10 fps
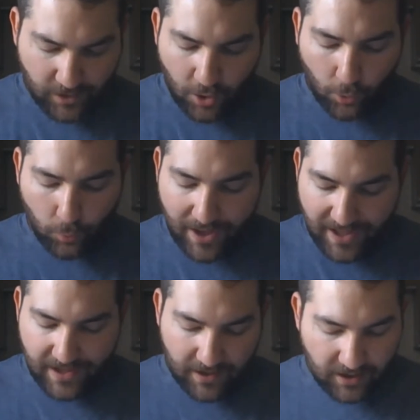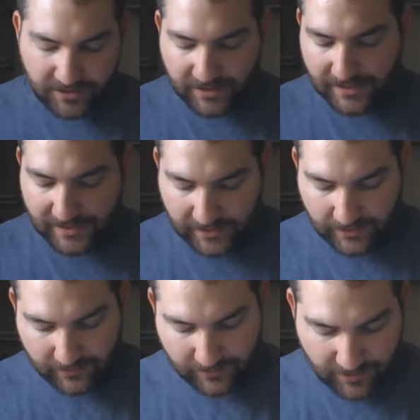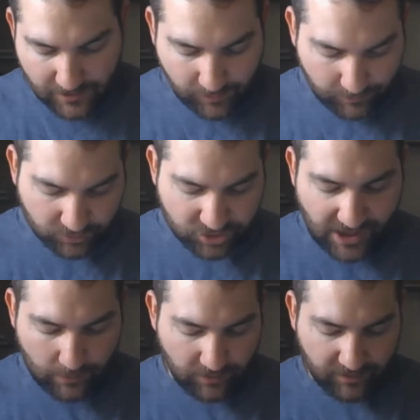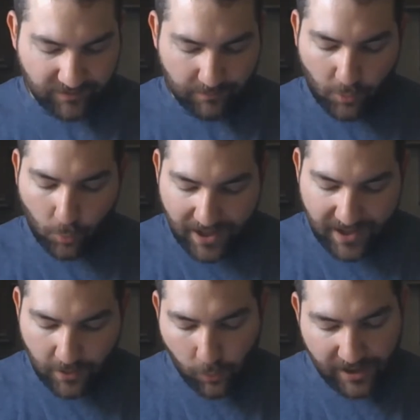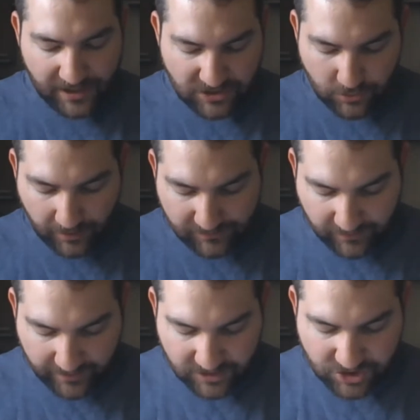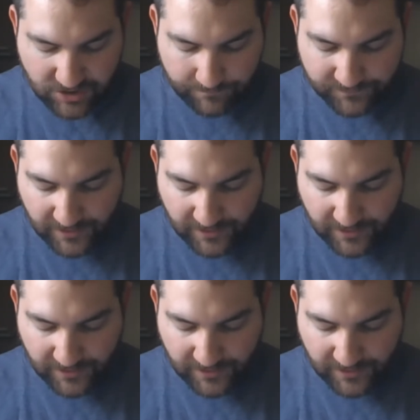Away, unclean, people shouted at them. Away, away, do not touch.